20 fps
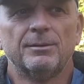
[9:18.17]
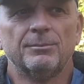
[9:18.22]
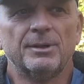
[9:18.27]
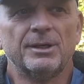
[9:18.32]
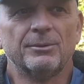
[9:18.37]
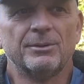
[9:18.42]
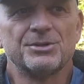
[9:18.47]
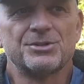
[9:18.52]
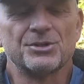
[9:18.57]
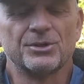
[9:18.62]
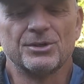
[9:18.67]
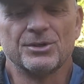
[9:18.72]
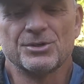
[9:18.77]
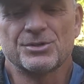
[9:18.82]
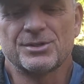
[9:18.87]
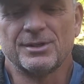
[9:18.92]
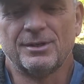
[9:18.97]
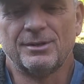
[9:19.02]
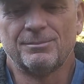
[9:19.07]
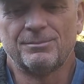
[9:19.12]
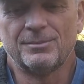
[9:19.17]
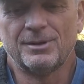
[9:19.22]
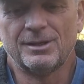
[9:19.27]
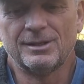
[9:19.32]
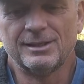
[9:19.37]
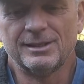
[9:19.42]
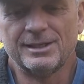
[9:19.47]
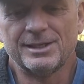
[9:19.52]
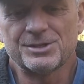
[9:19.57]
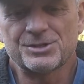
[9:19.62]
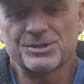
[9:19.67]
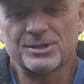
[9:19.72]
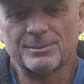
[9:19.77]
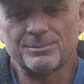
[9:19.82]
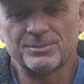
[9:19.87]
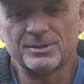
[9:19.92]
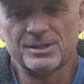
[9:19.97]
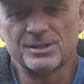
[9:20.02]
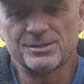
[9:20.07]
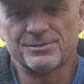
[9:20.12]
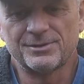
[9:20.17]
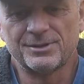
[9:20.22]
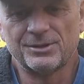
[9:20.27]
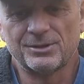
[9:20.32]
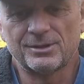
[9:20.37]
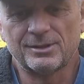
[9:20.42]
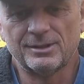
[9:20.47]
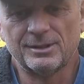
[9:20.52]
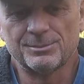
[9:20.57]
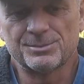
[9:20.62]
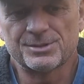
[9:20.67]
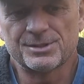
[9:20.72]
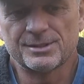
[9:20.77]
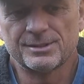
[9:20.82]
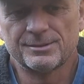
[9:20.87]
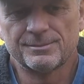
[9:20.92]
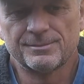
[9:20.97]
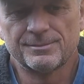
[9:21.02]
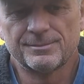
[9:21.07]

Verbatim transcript: But anyway, so here's the, I'll, I'll lace up these video clips